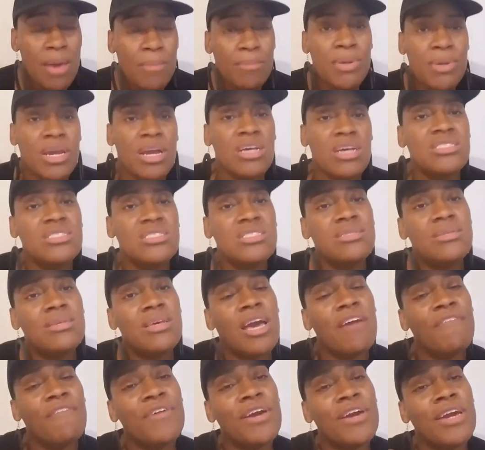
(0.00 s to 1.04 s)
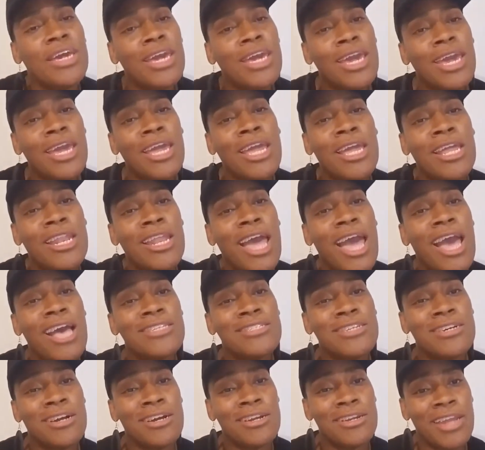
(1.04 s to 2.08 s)
because if a kid
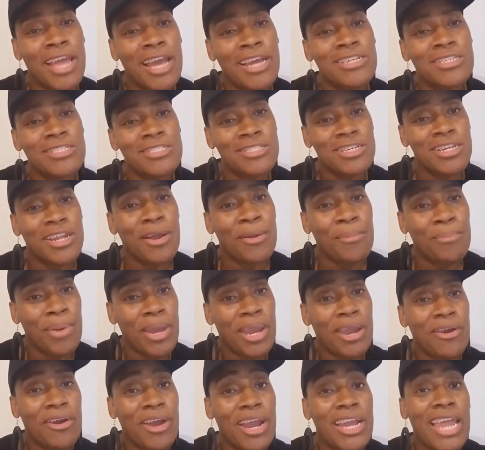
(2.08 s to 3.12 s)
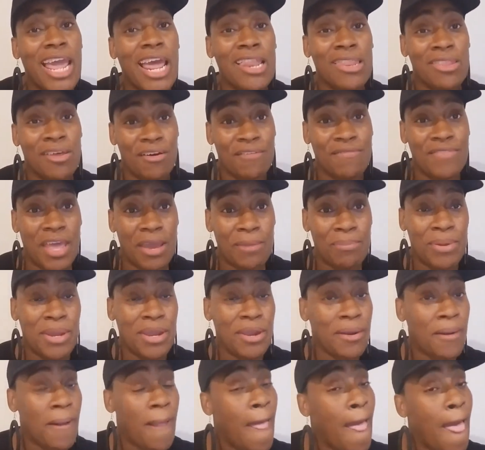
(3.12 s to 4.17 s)
has a connection to their parent and they love their
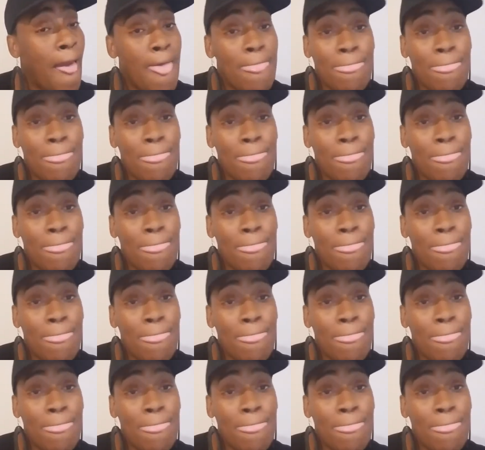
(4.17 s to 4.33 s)
parent,